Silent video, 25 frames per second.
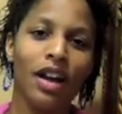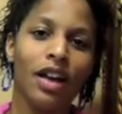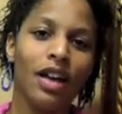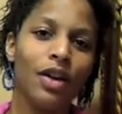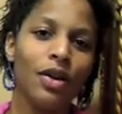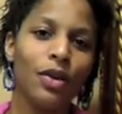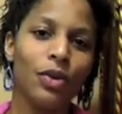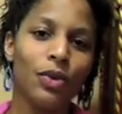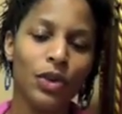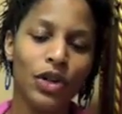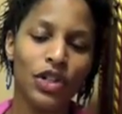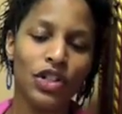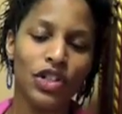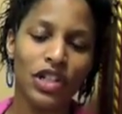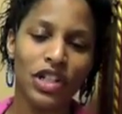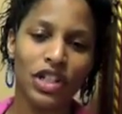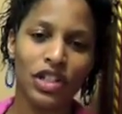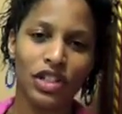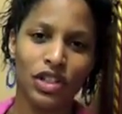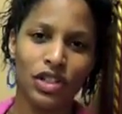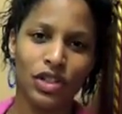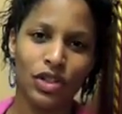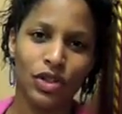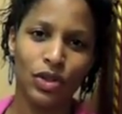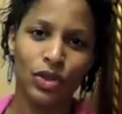what you need to
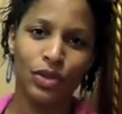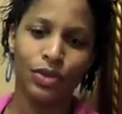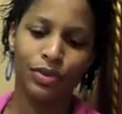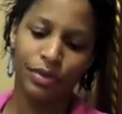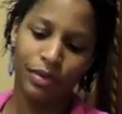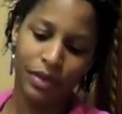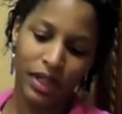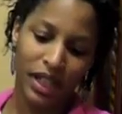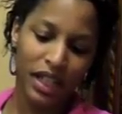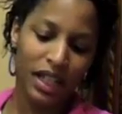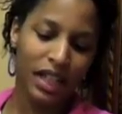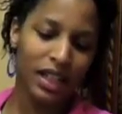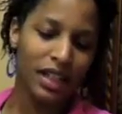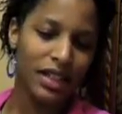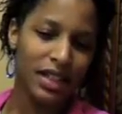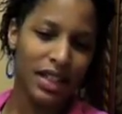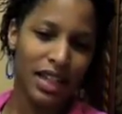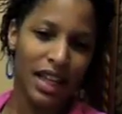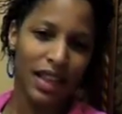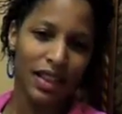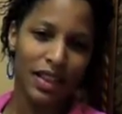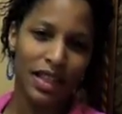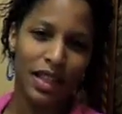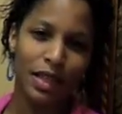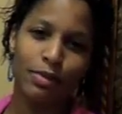do to get
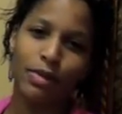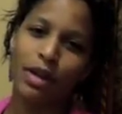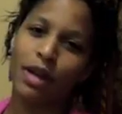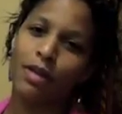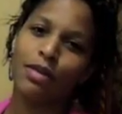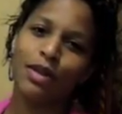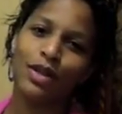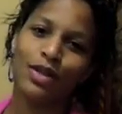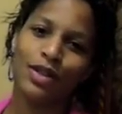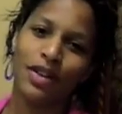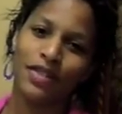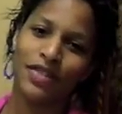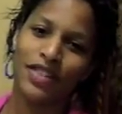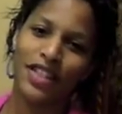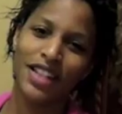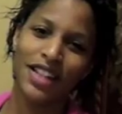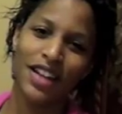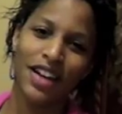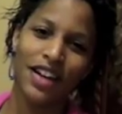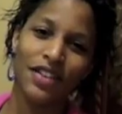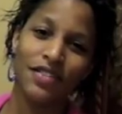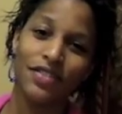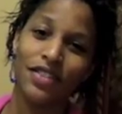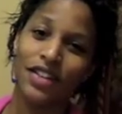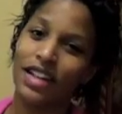these babies up to the
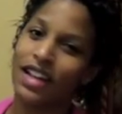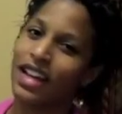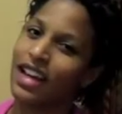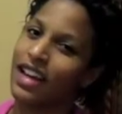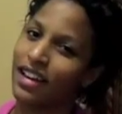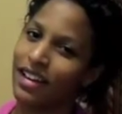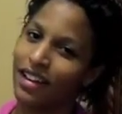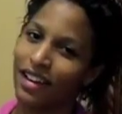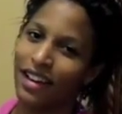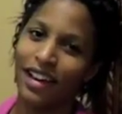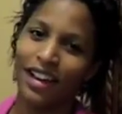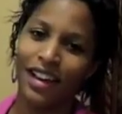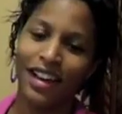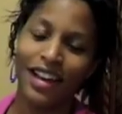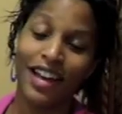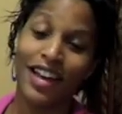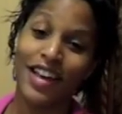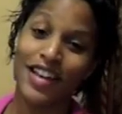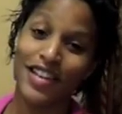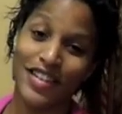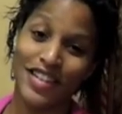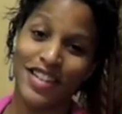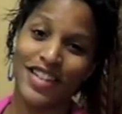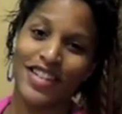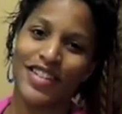oven and
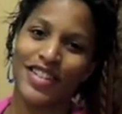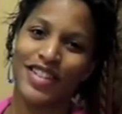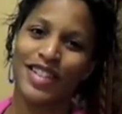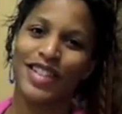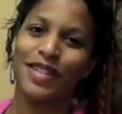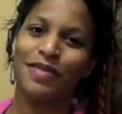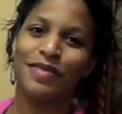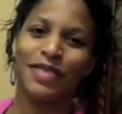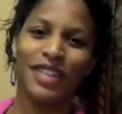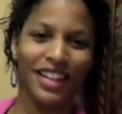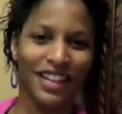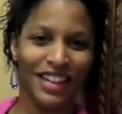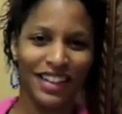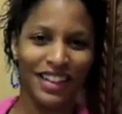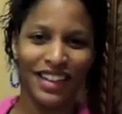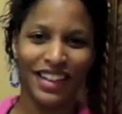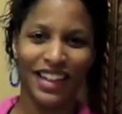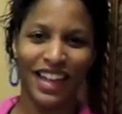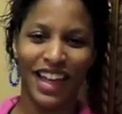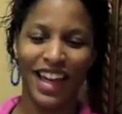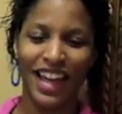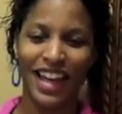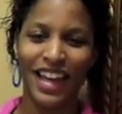into your stomach, okay?